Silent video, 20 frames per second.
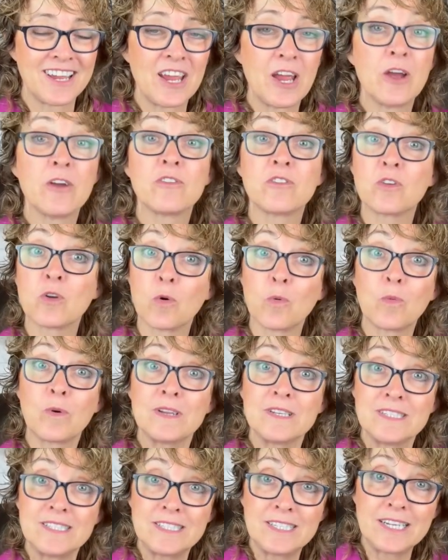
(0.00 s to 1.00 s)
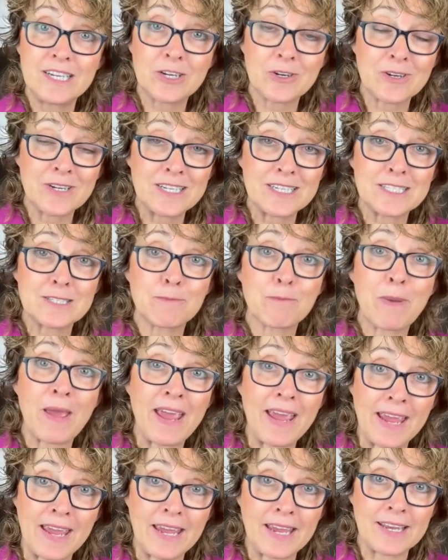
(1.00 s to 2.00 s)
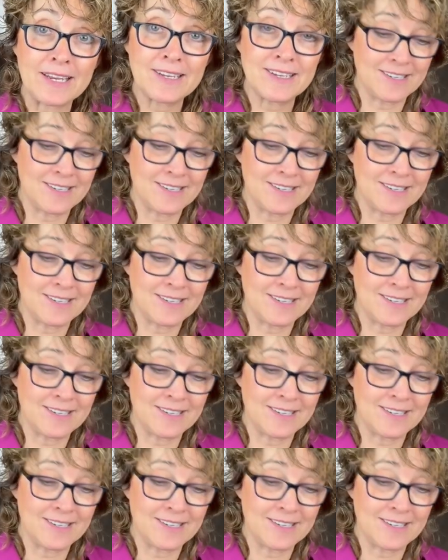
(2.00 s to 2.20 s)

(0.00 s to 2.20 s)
So decreased pain,